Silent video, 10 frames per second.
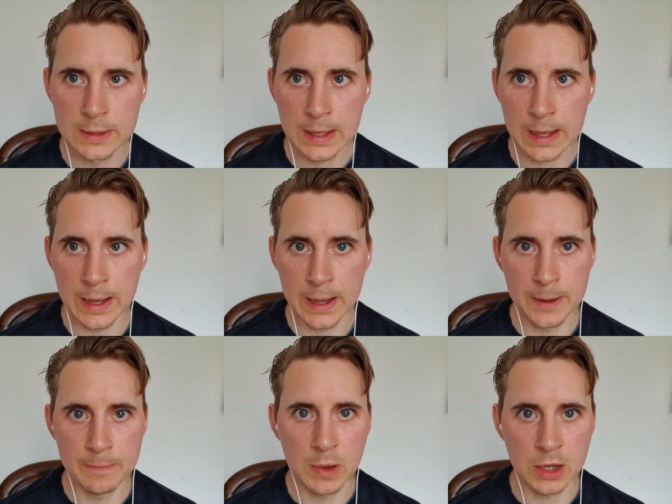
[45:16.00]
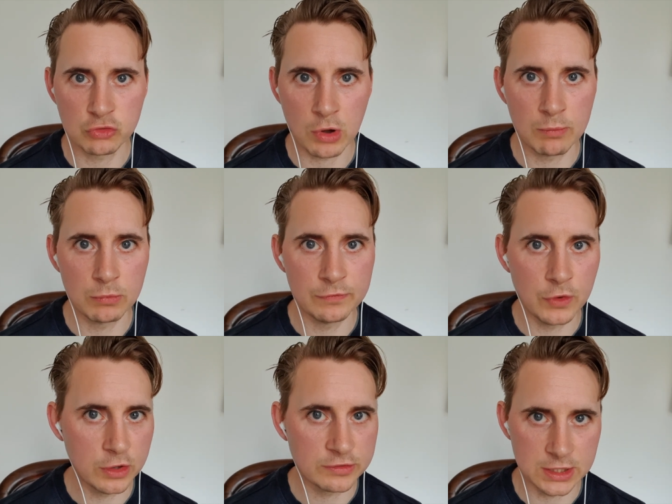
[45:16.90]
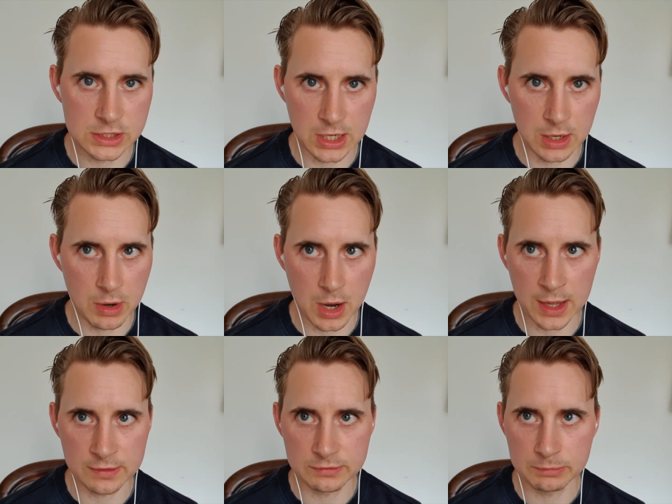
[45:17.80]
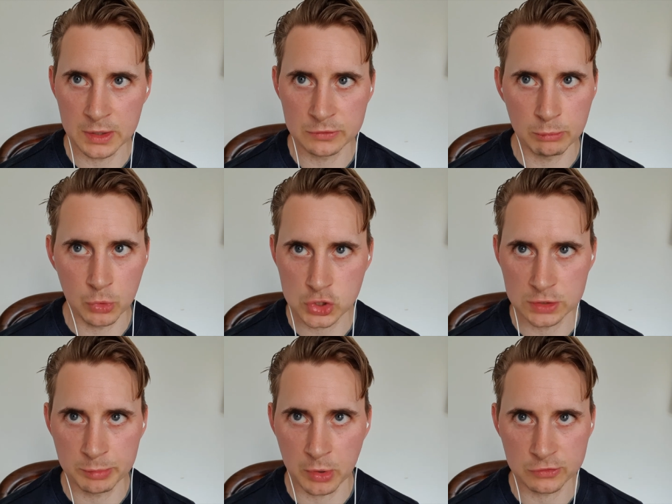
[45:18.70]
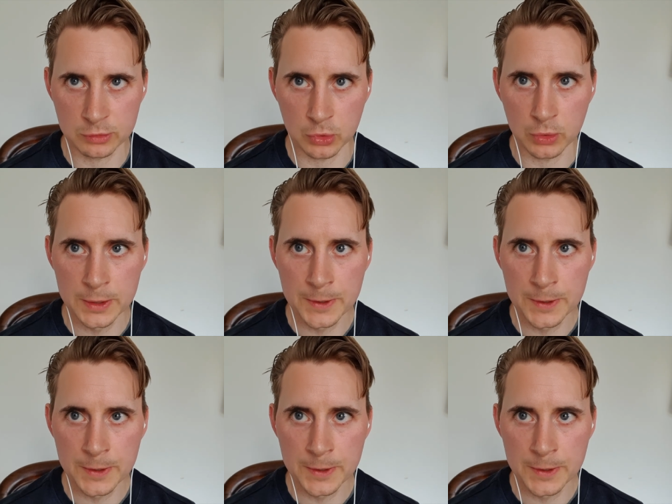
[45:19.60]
um, and try and reverse engineer it as, as much as possible